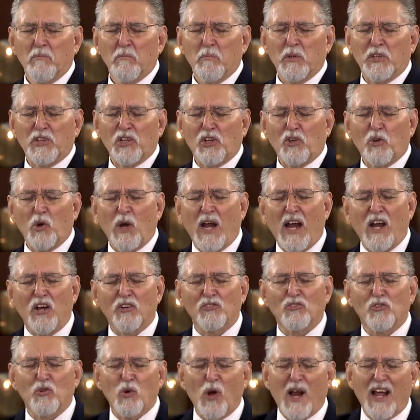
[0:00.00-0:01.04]
But the
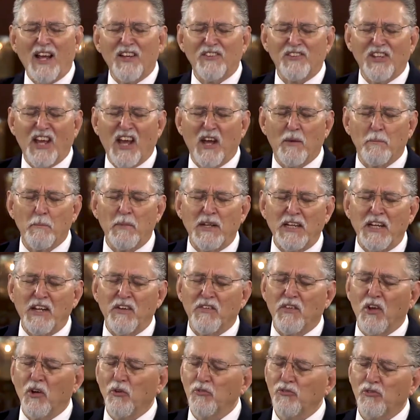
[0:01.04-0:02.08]
crowd cries out. Many
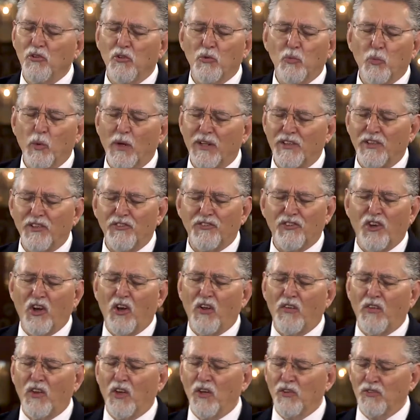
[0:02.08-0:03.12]
of those who had witnessed
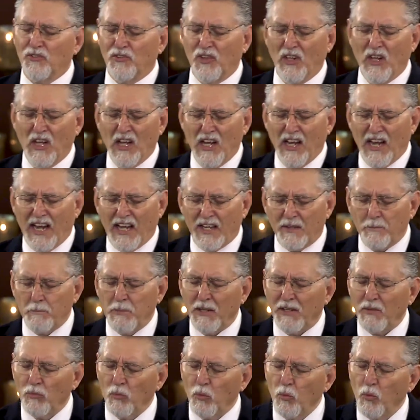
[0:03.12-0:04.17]
all those had
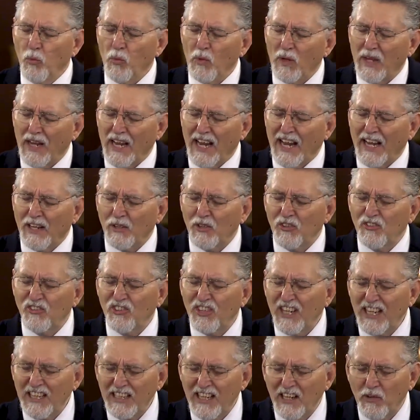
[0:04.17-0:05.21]
been had
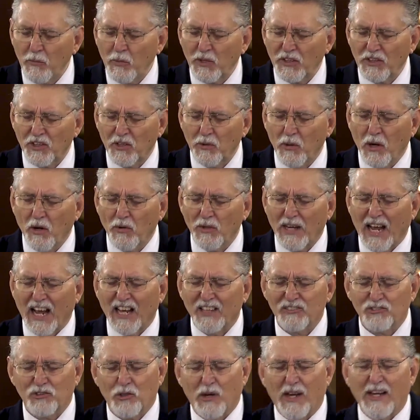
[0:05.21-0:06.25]
seen it with their own
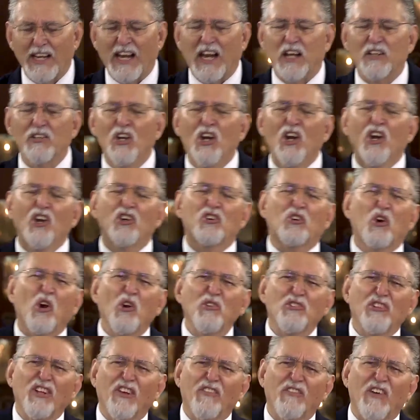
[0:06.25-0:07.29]
eyes, cried out,
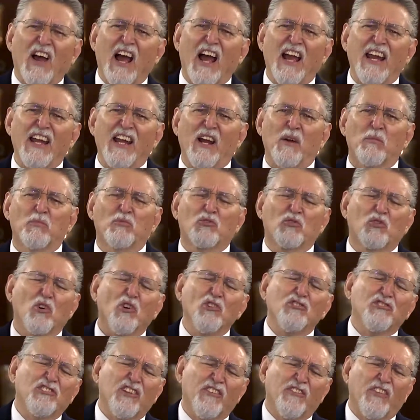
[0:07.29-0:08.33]
"Crucify him!
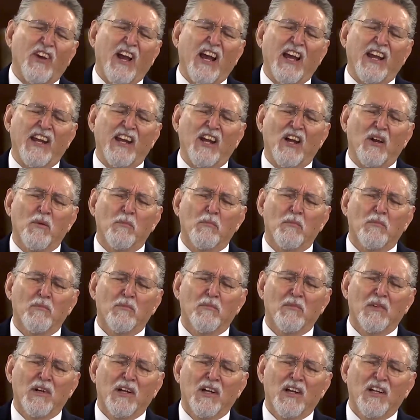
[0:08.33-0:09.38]
Crucify him!"
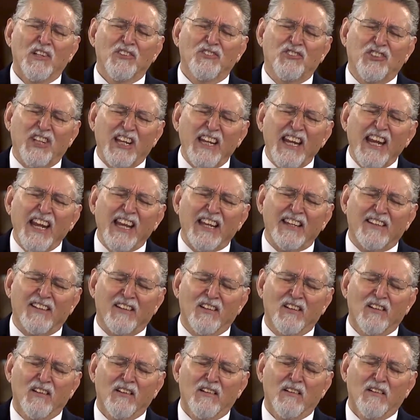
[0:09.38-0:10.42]
See
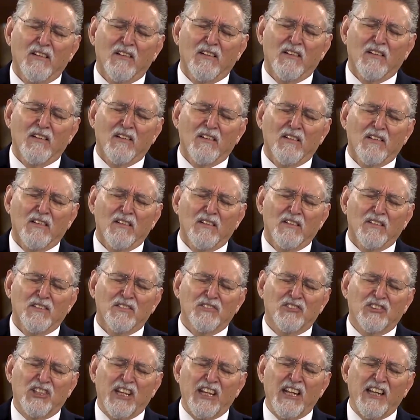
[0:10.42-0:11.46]
it.
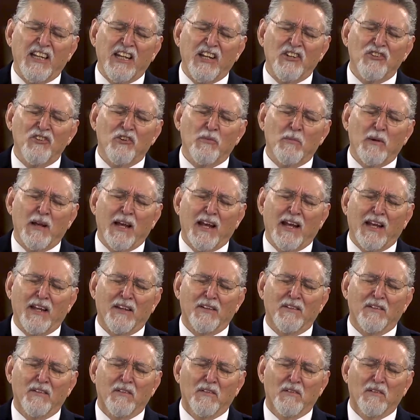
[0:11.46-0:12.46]
See it in your mind.